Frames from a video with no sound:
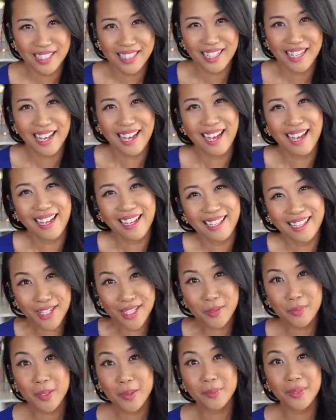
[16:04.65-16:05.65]
I love
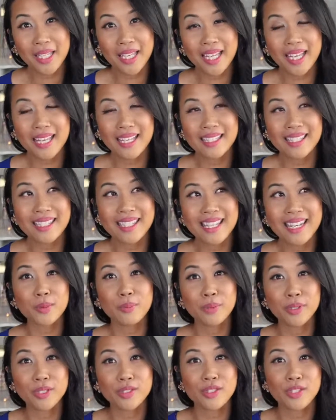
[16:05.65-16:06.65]
Eventable because it actually
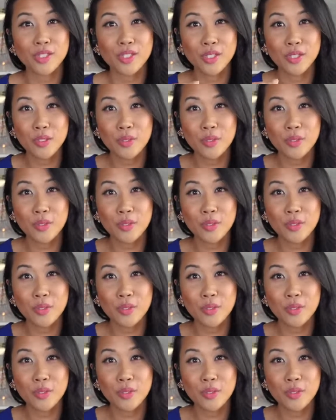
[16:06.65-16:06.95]
puts you